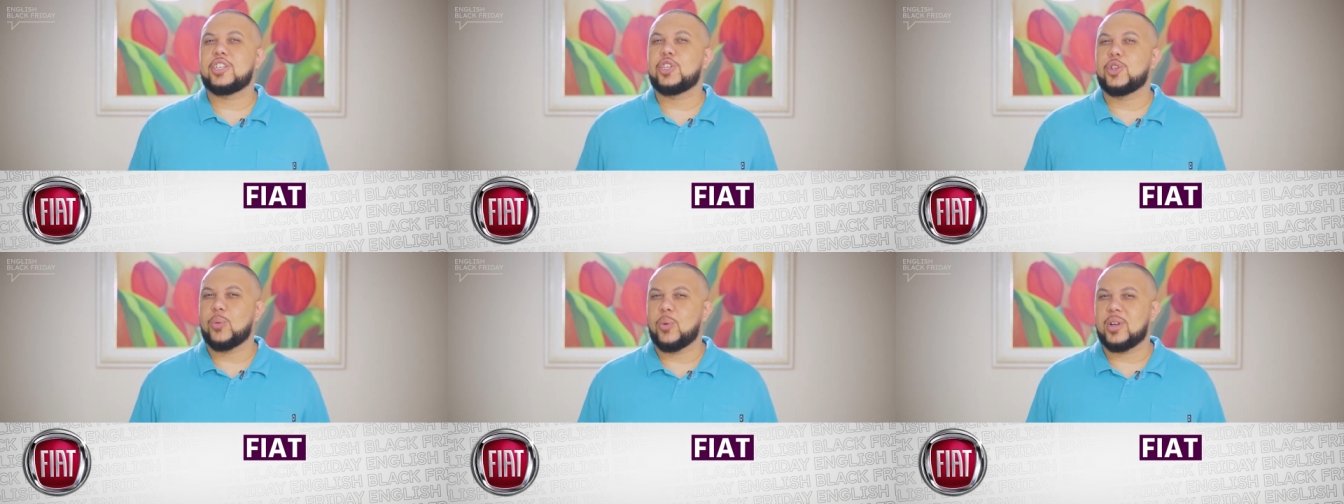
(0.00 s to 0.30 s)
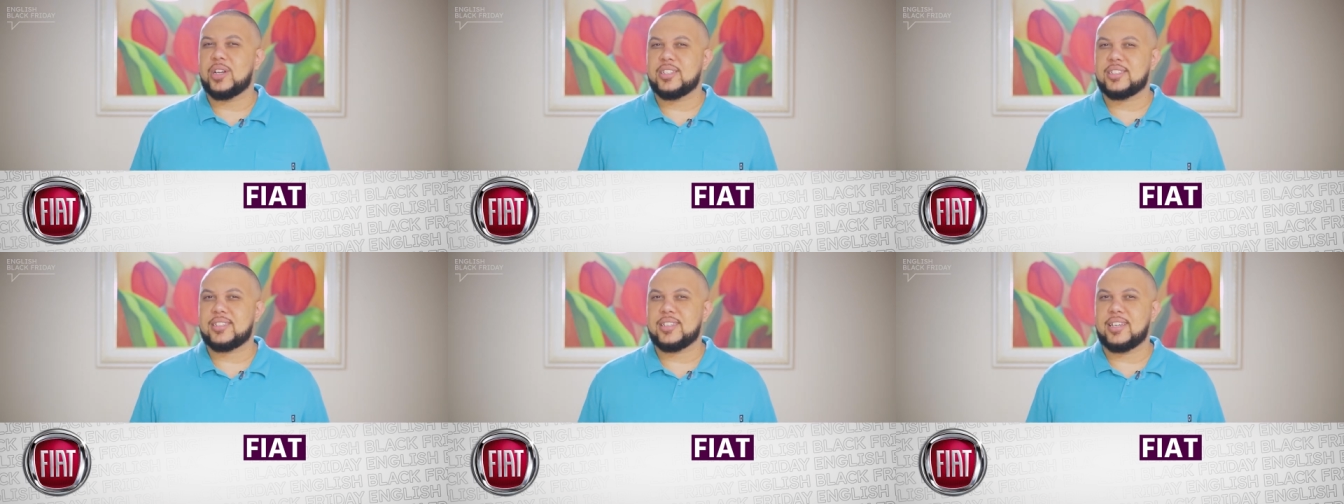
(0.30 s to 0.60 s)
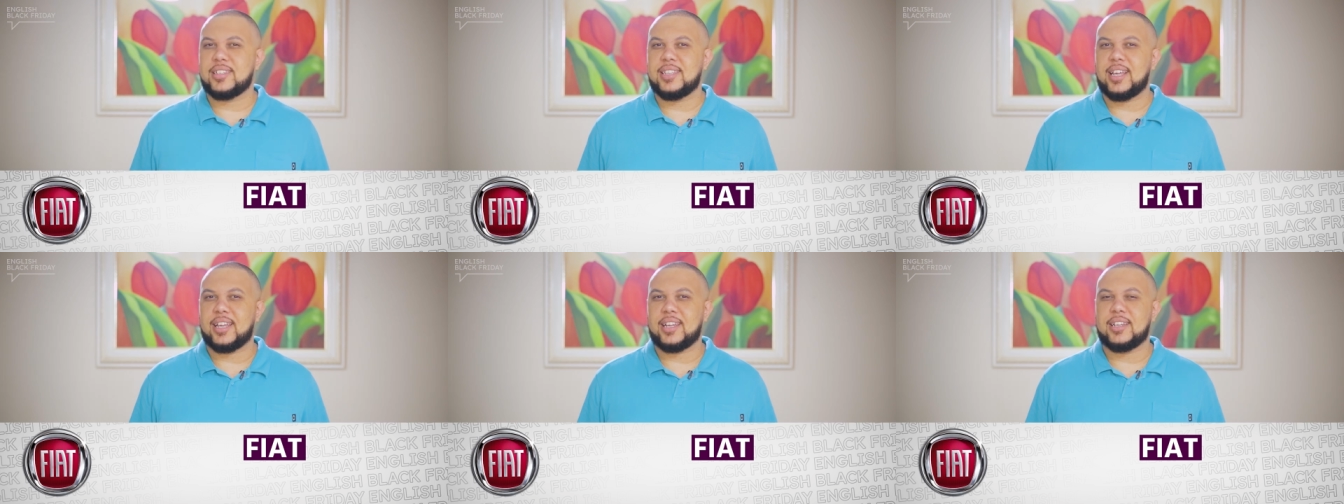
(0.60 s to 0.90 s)
You want to
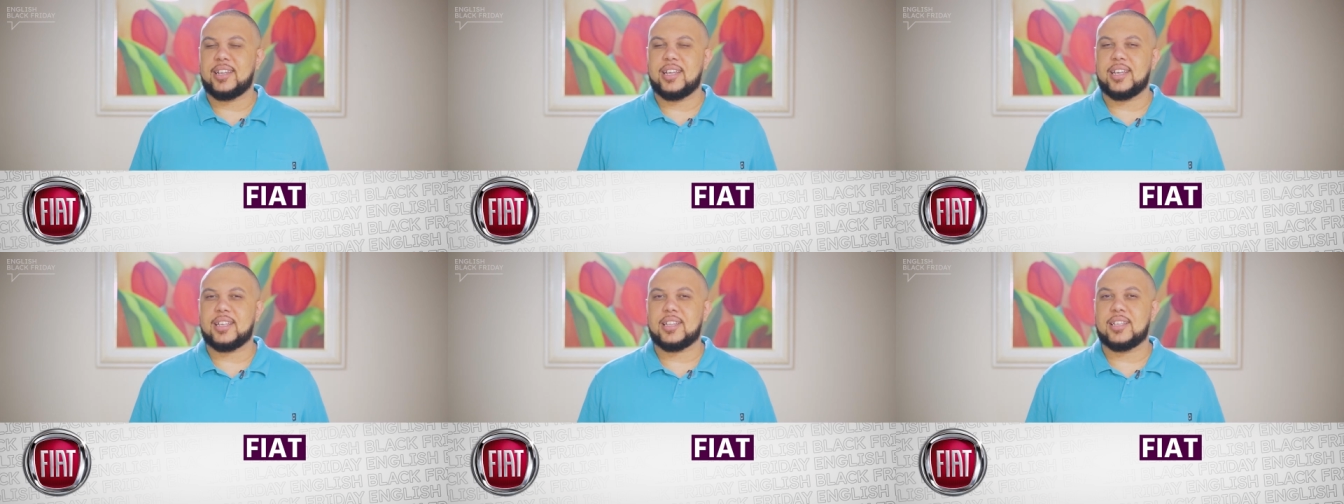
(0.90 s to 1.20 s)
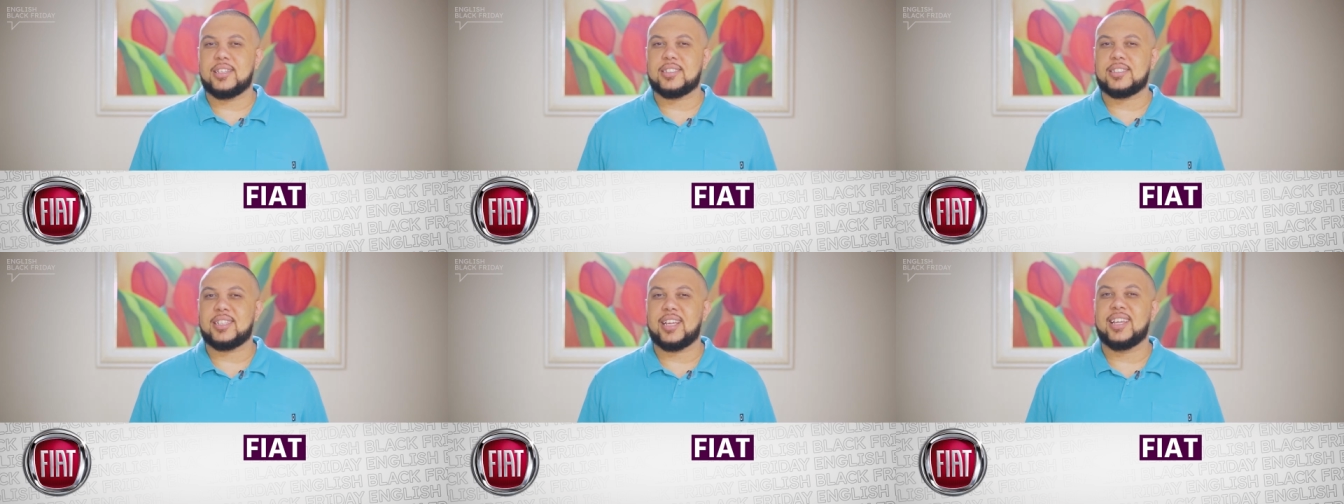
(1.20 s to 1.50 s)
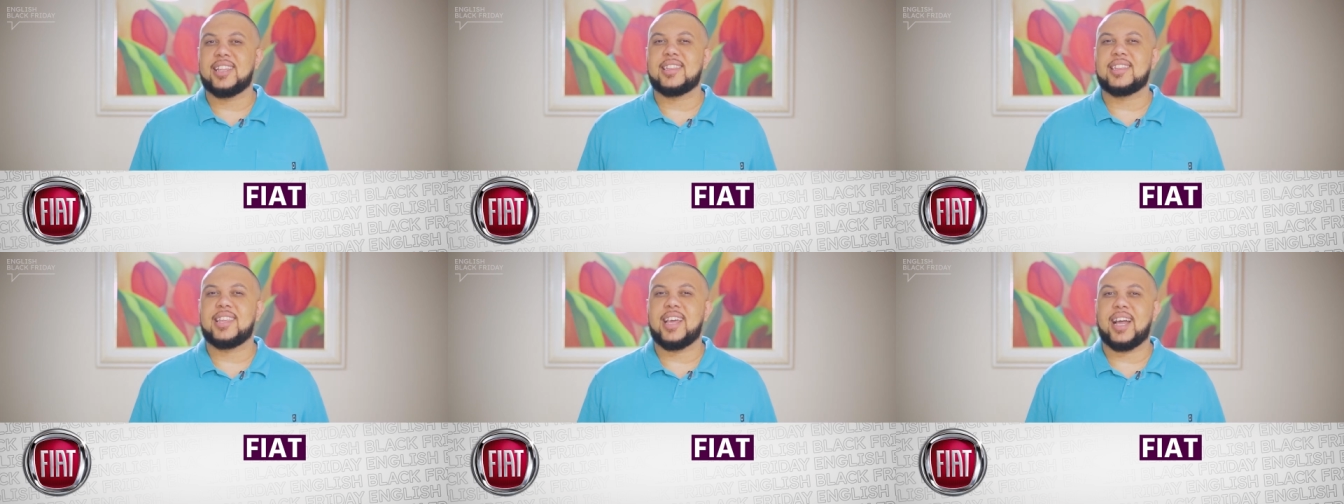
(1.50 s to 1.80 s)
say that in English,
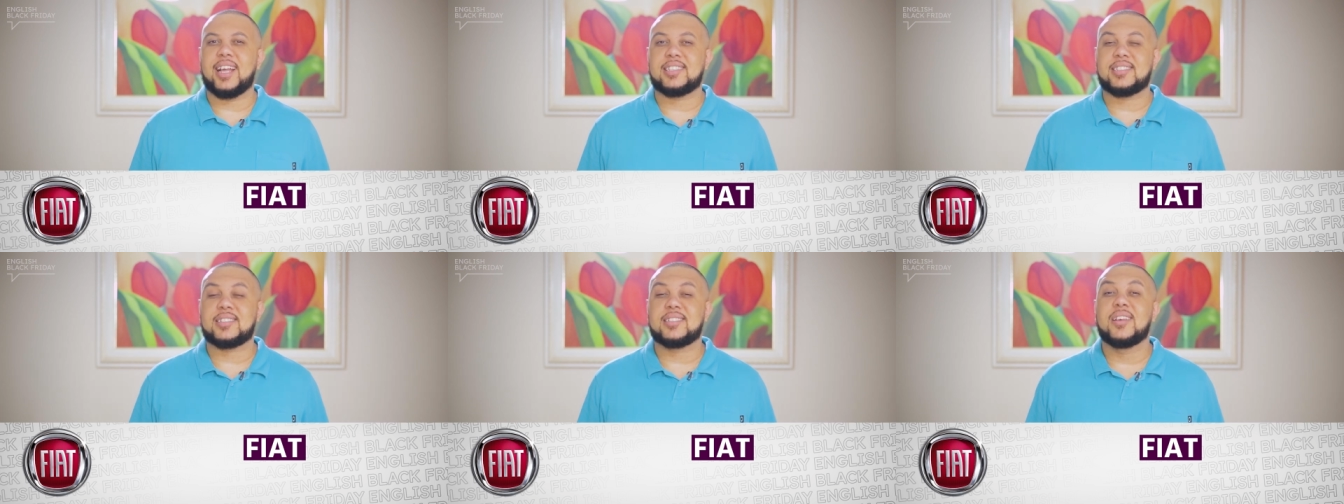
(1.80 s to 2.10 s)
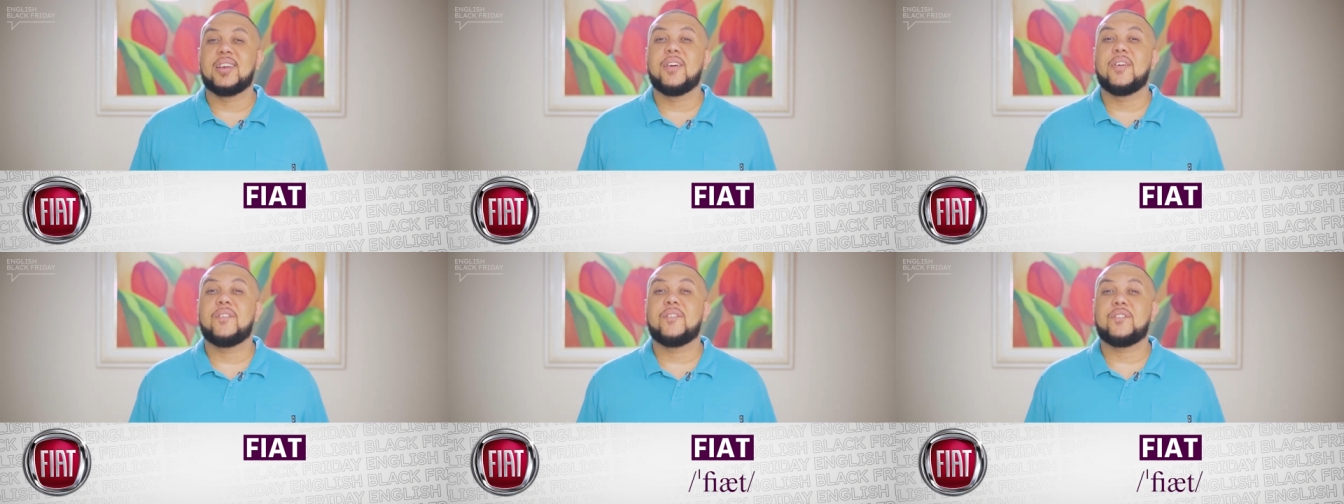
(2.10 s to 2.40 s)
and that's